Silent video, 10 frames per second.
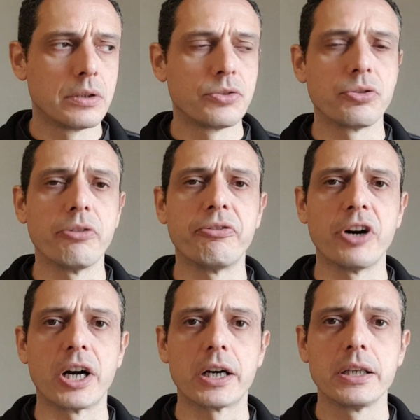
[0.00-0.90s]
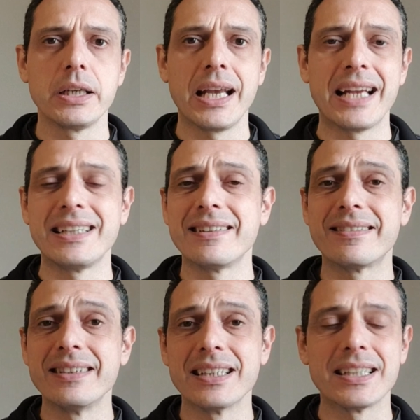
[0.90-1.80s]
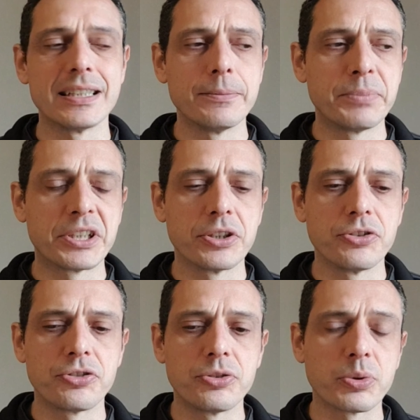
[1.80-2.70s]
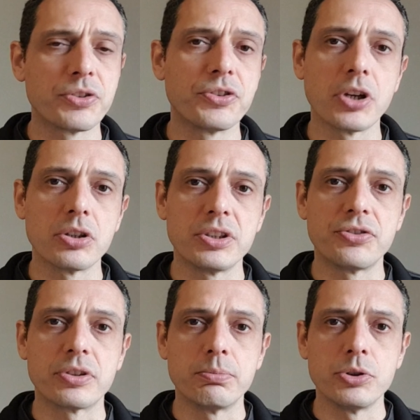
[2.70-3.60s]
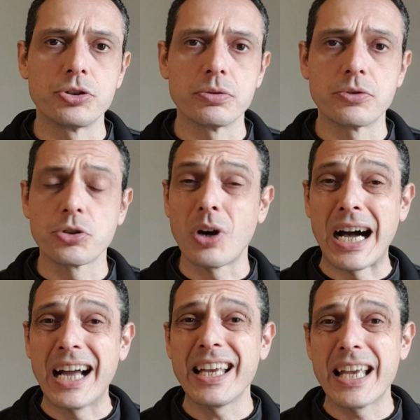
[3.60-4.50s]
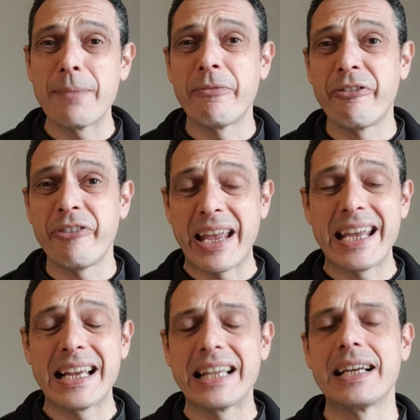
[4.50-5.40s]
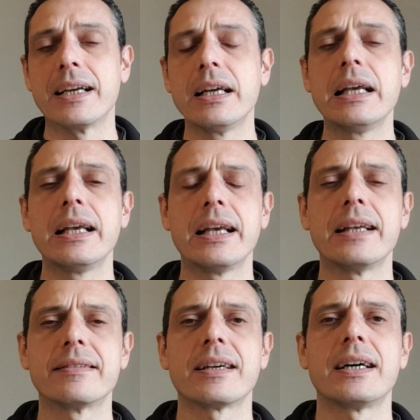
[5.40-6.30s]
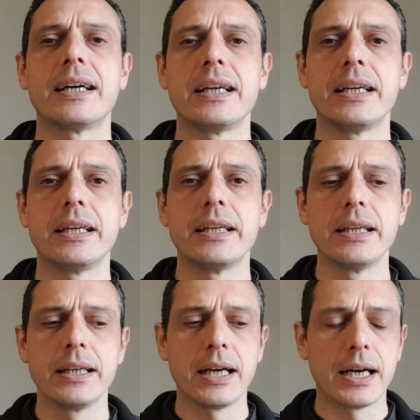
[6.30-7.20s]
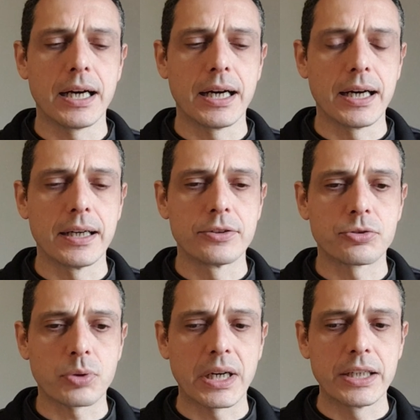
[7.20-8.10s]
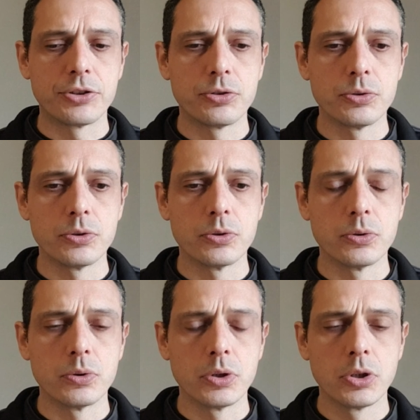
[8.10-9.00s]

so far. And is none because there is no distribution. So I am failing as I try to